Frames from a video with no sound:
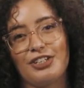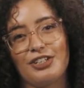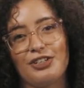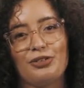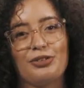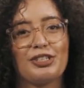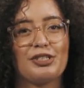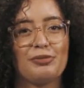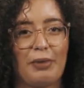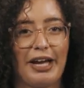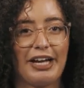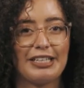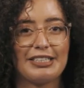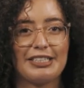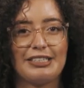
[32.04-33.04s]
you
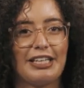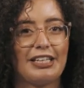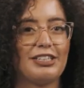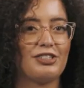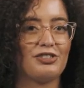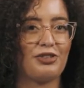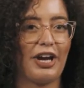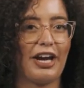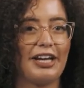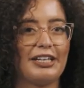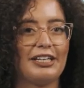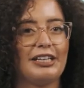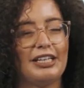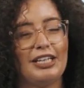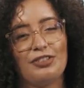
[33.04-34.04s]
expect that the train
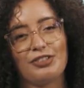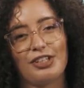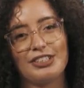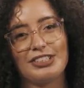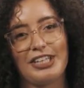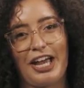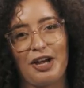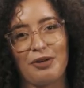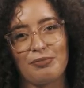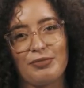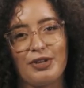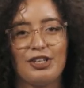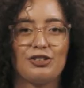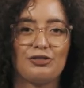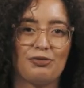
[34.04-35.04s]
leaves on time,
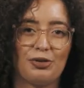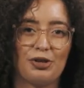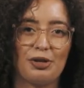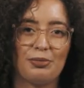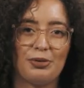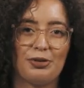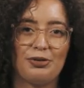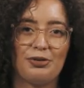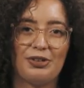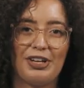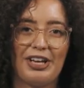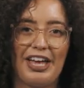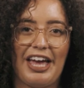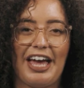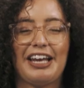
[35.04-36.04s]
is affordable
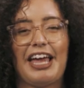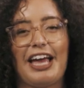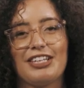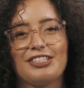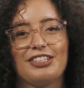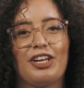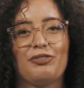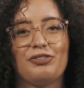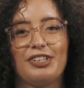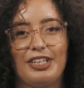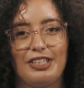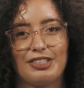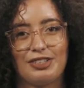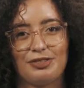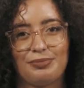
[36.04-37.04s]
and has enough
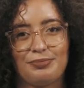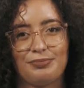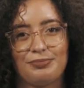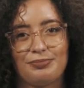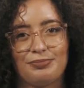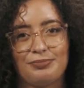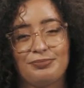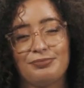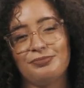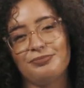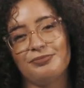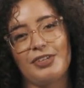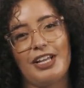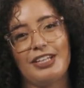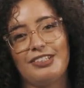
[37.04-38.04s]
seats.
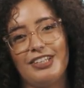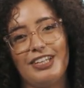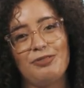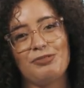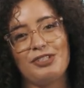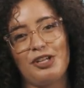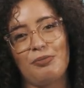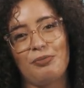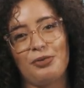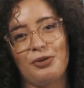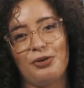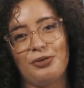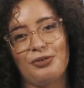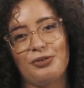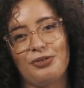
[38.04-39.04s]
It seems
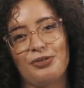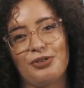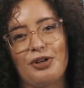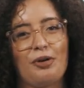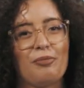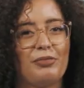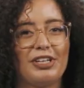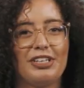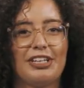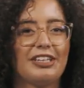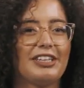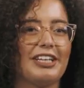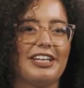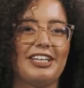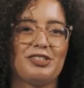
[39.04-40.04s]
simple, but
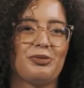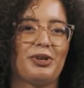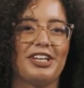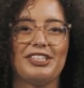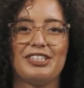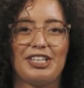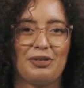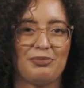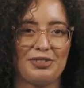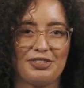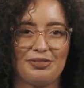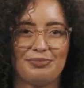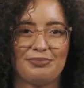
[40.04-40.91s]
nothing is what it seems.